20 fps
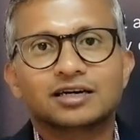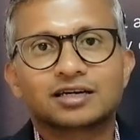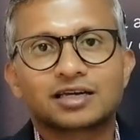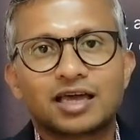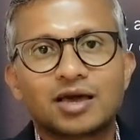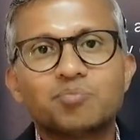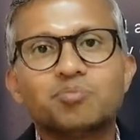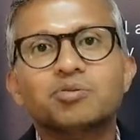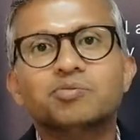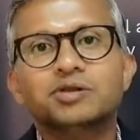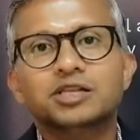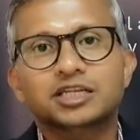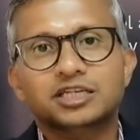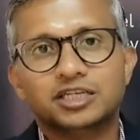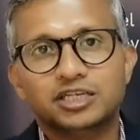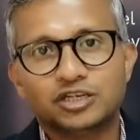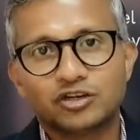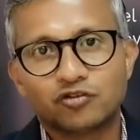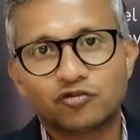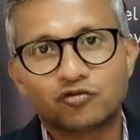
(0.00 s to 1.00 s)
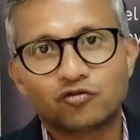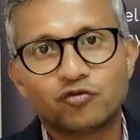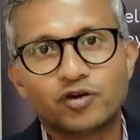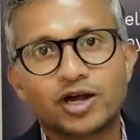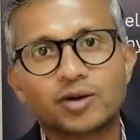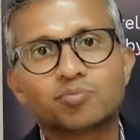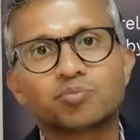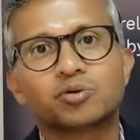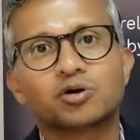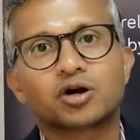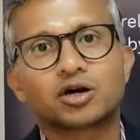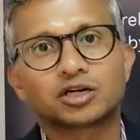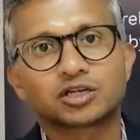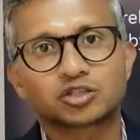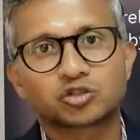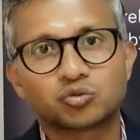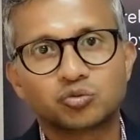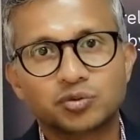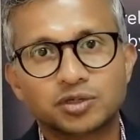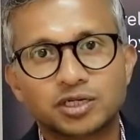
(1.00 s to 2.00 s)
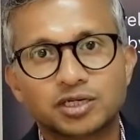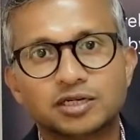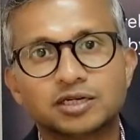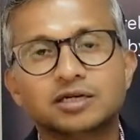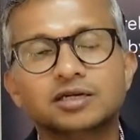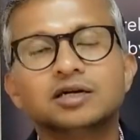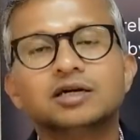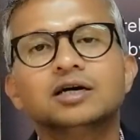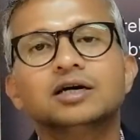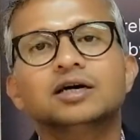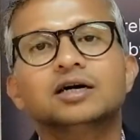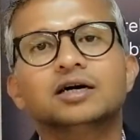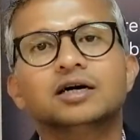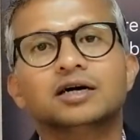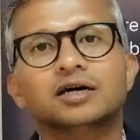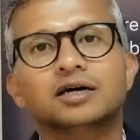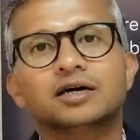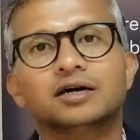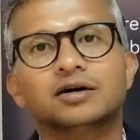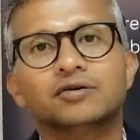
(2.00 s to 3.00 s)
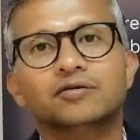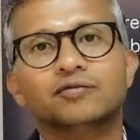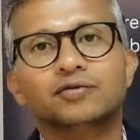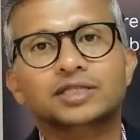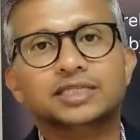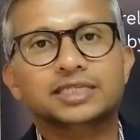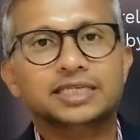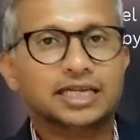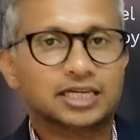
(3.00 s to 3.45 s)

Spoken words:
capability of where products were with